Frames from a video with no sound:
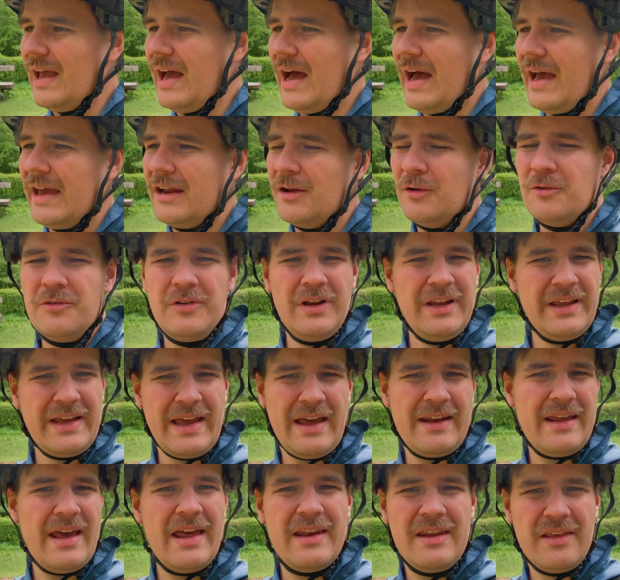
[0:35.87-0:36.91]
I don't really
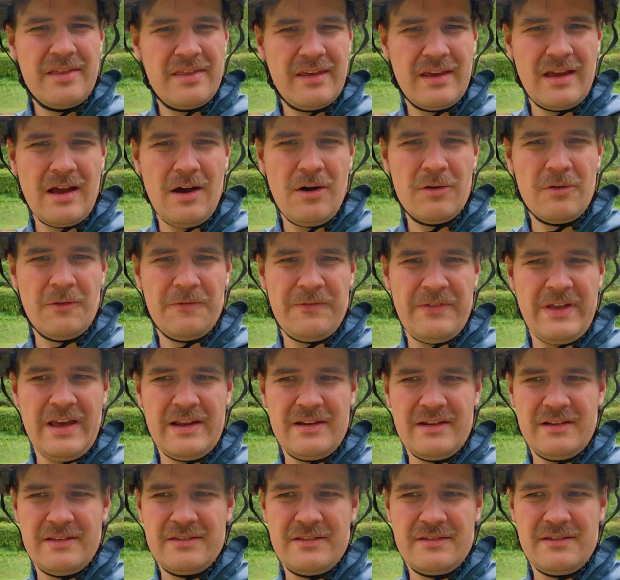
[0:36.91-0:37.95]
get anything out of
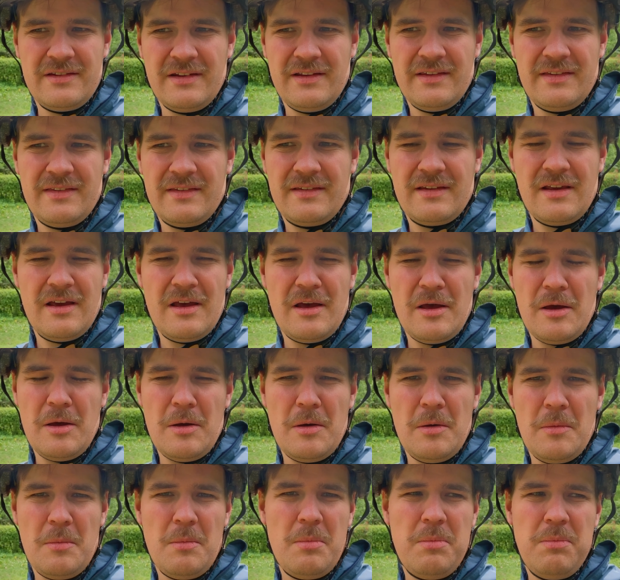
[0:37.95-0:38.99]
that. It's just
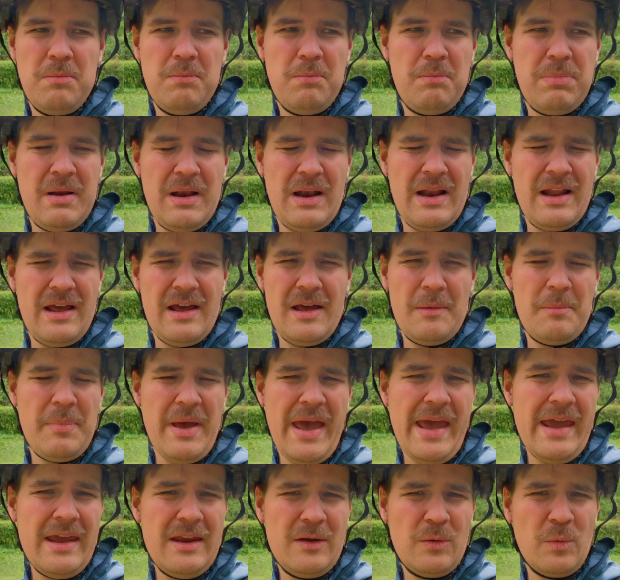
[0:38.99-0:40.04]
uh, uh,
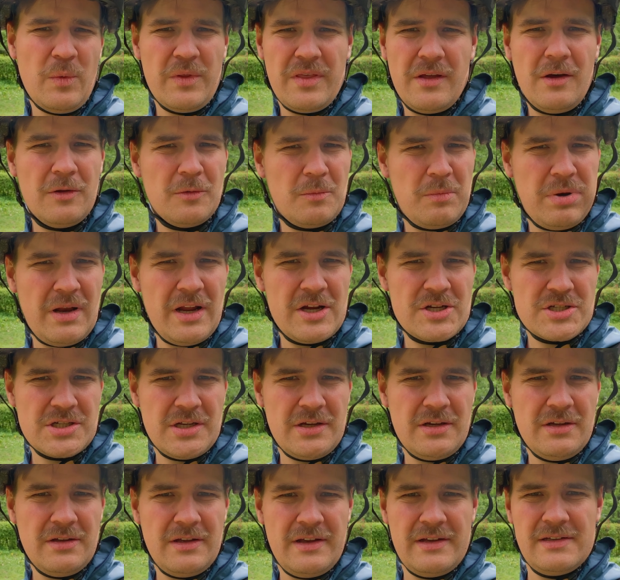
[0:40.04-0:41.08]
pain without
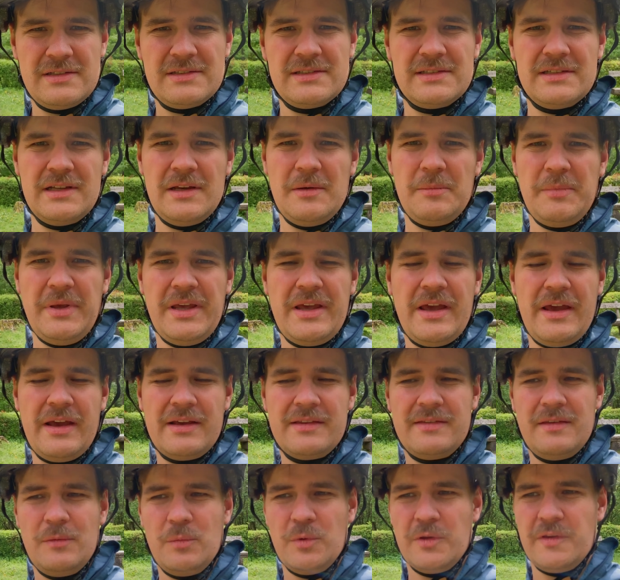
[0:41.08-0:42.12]
pleasure, as uh, B K
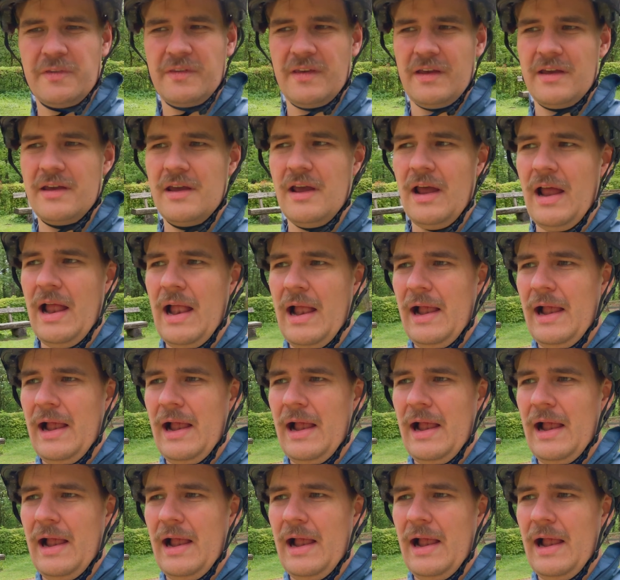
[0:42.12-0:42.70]
X C would say.